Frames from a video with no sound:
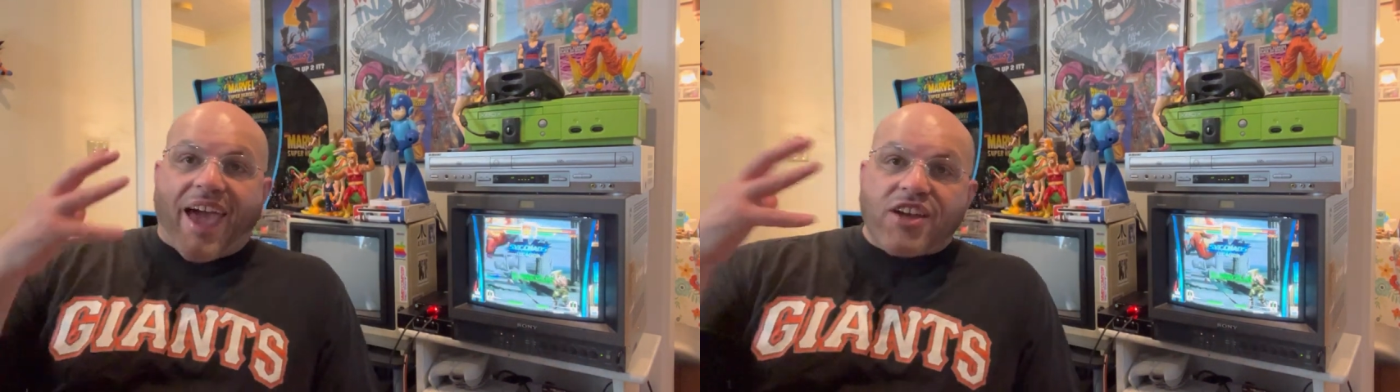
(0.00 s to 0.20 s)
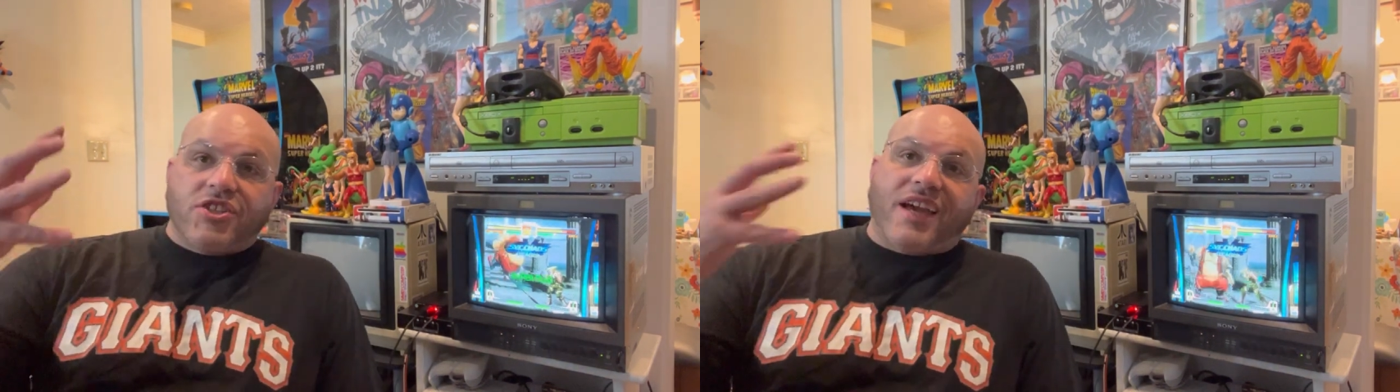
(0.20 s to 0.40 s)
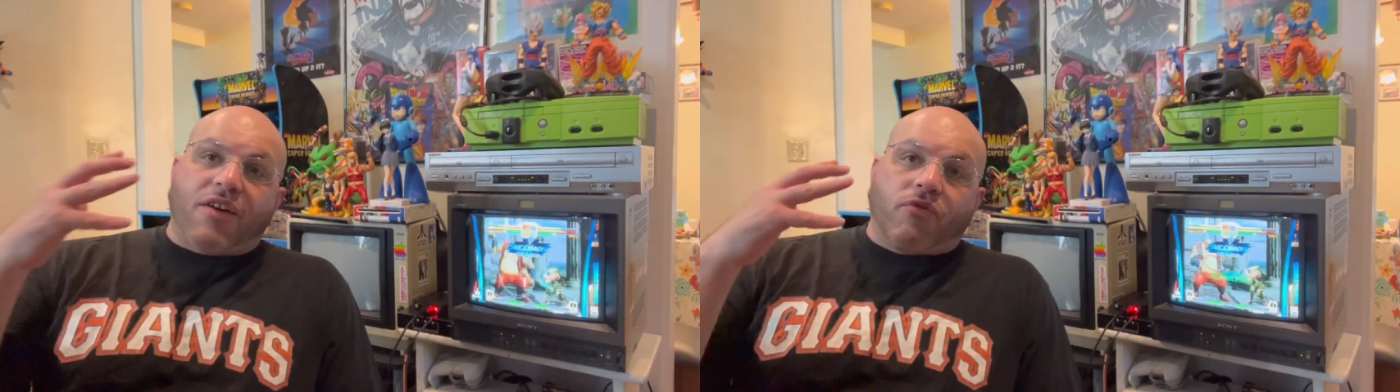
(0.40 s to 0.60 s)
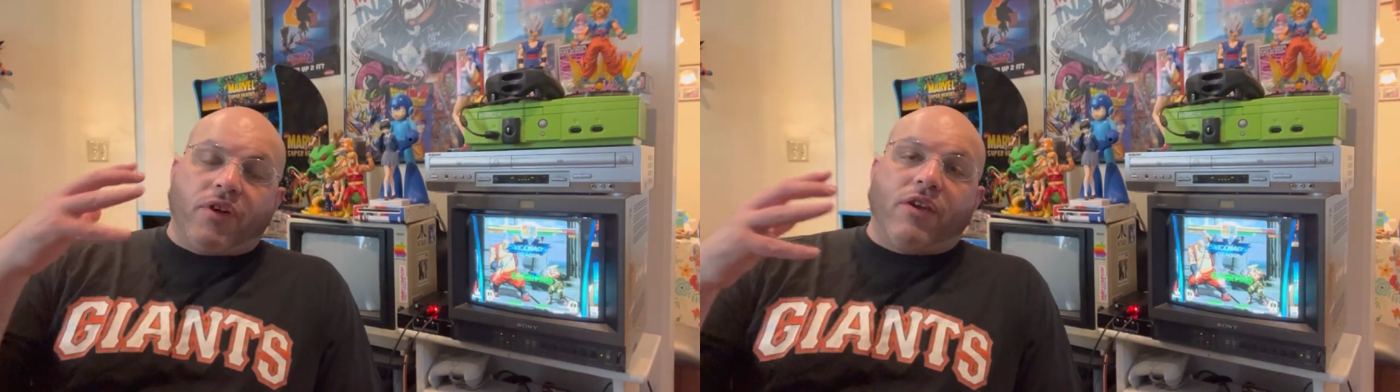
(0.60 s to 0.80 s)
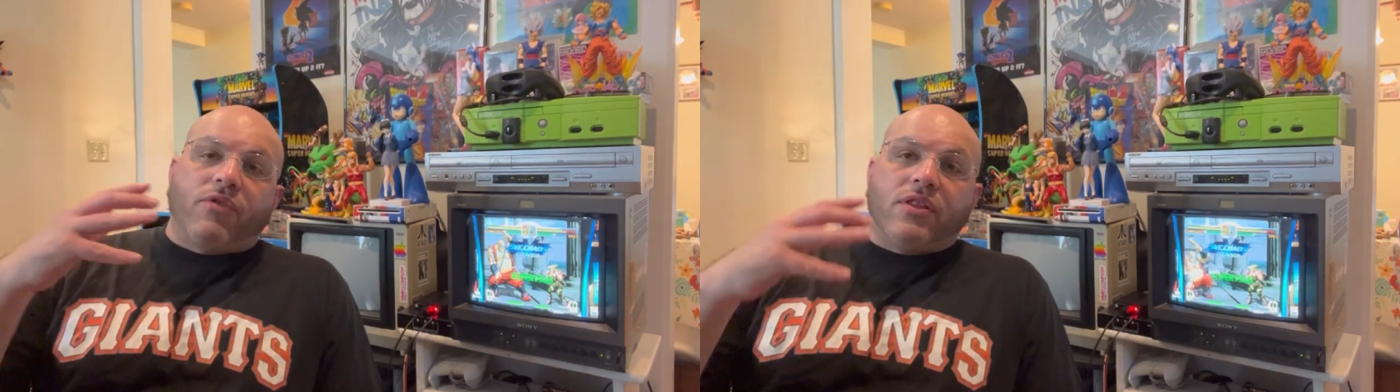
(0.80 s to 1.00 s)
actually got
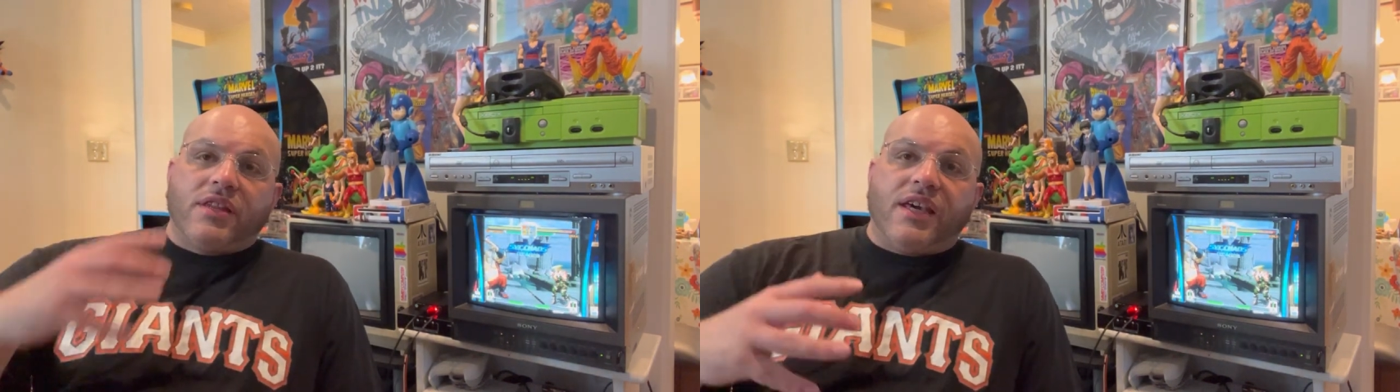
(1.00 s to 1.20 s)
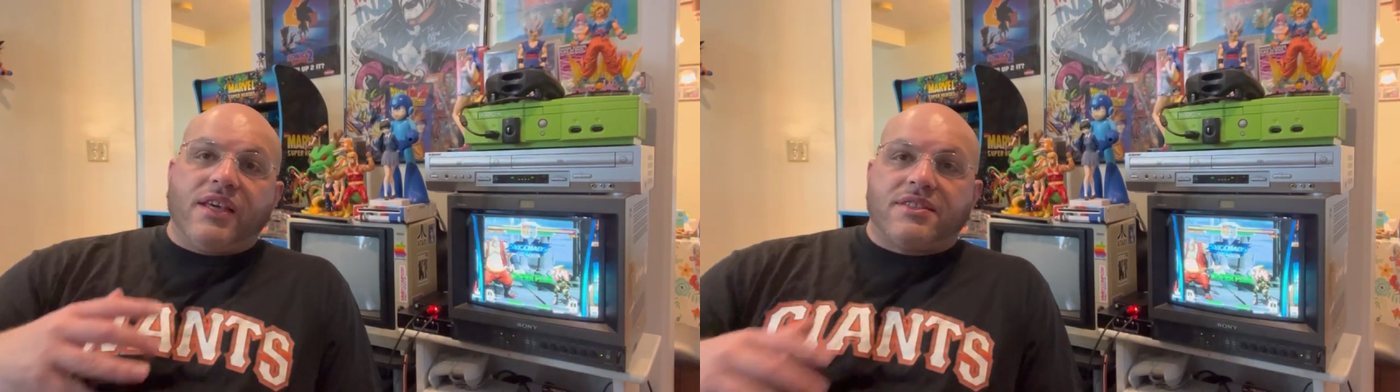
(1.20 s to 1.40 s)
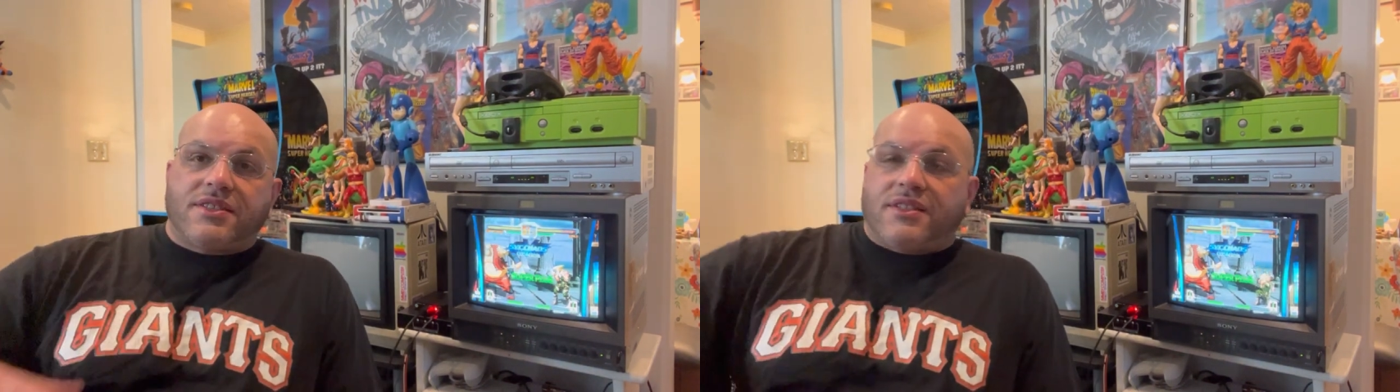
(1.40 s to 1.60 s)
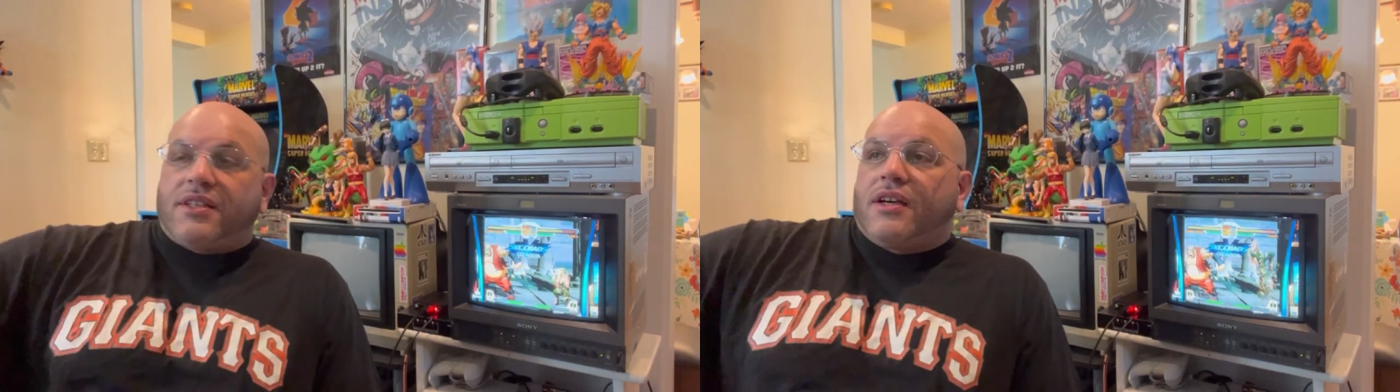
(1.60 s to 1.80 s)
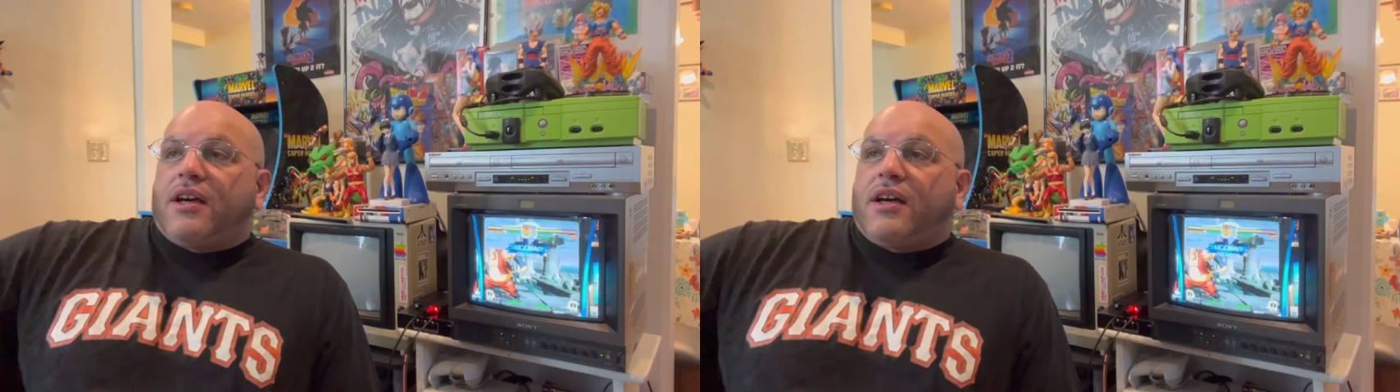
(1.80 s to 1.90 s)
re-released